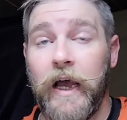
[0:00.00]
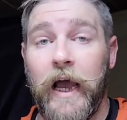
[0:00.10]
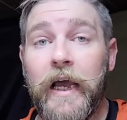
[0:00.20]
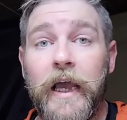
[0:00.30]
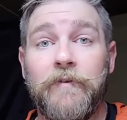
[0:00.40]

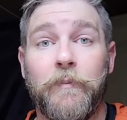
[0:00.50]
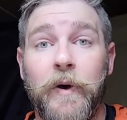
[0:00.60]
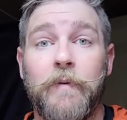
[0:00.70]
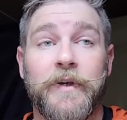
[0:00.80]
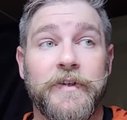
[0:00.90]
I have a
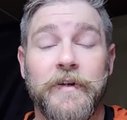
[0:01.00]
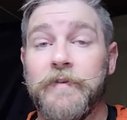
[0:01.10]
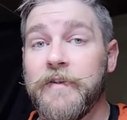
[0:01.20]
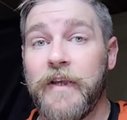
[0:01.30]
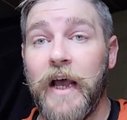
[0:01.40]
public
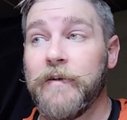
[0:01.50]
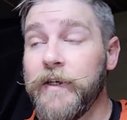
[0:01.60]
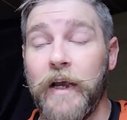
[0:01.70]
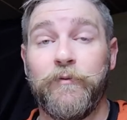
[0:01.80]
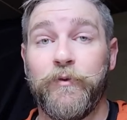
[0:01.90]
servant salary
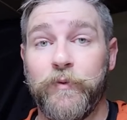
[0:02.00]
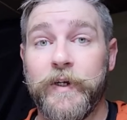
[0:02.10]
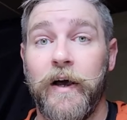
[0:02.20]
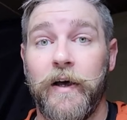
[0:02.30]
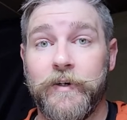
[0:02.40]
and I have three
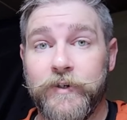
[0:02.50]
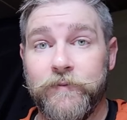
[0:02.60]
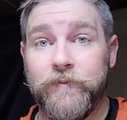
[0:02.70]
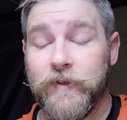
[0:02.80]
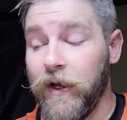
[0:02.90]
daughters.
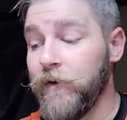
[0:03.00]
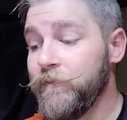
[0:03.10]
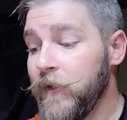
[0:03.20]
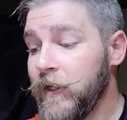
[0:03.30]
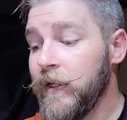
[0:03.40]
So,
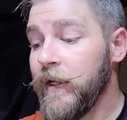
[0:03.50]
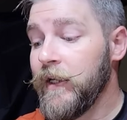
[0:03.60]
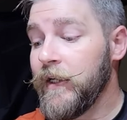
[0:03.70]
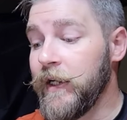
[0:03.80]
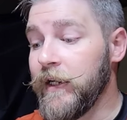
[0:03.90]

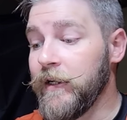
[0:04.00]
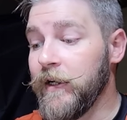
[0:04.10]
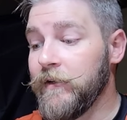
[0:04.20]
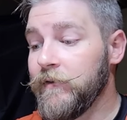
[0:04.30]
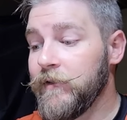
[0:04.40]
and
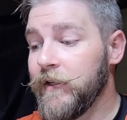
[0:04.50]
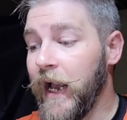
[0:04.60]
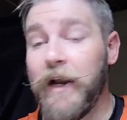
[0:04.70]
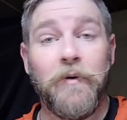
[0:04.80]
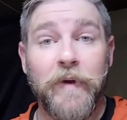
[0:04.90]
uh,
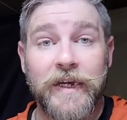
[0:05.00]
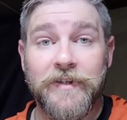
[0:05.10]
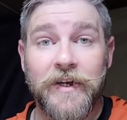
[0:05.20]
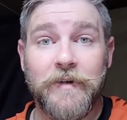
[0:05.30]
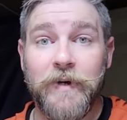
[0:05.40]
I don't make a
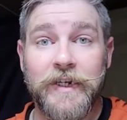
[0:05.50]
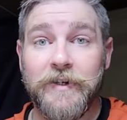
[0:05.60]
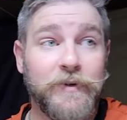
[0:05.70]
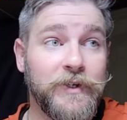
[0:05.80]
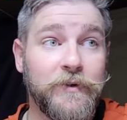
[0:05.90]
ton of money
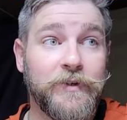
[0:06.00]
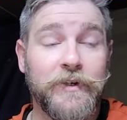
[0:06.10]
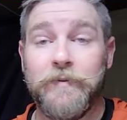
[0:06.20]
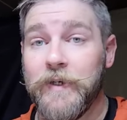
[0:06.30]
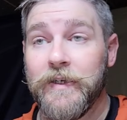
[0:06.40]
doing
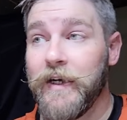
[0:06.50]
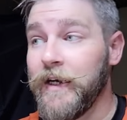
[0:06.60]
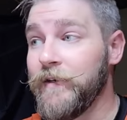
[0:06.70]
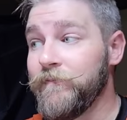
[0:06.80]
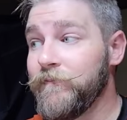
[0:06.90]
YouTube.
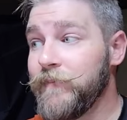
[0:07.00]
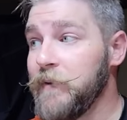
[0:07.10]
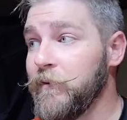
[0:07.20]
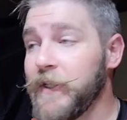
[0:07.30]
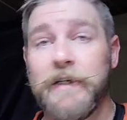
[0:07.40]
Um,
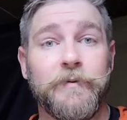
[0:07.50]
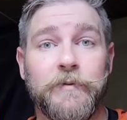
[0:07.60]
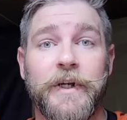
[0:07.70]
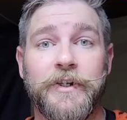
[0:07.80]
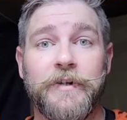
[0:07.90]
people think we're
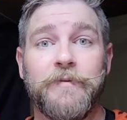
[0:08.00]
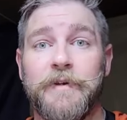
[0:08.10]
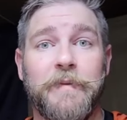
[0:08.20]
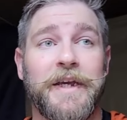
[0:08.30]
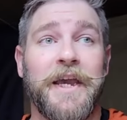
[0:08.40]
rich when we make